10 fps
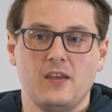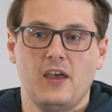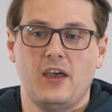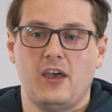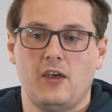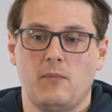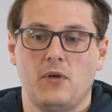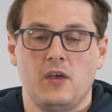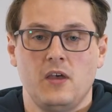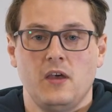
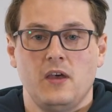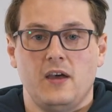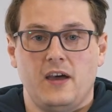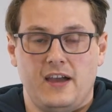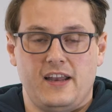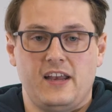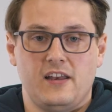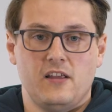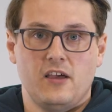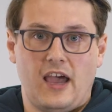And
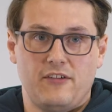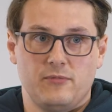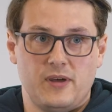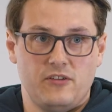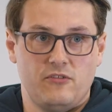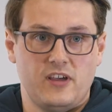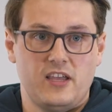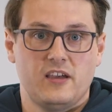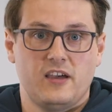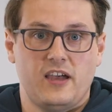then after my
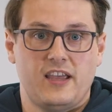degree,